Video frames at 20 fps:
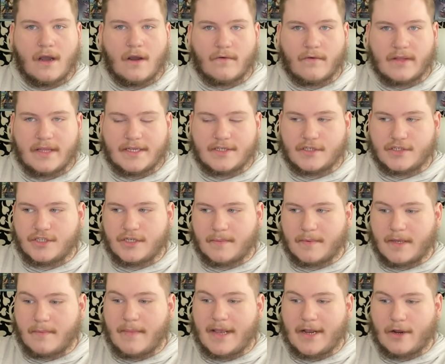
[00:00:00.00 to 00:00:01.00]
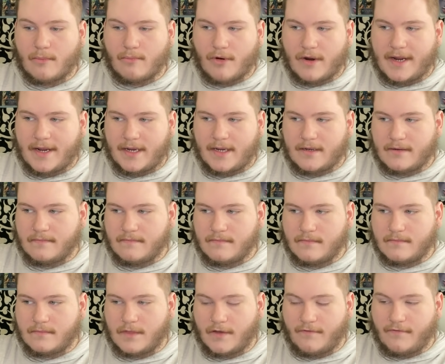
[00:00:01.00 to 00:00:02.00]
a relationship can make or break
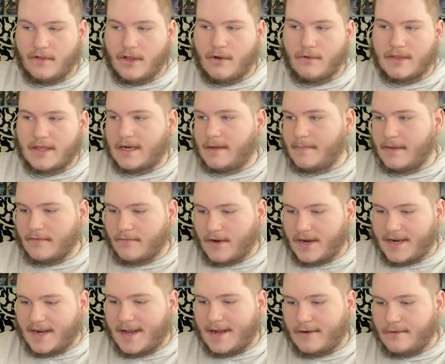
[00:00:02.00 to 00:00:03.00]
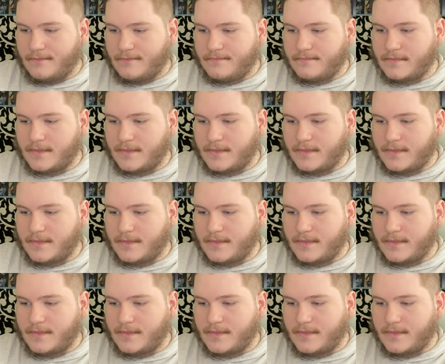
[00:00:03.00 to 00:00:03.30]
the flow that I'm in right now.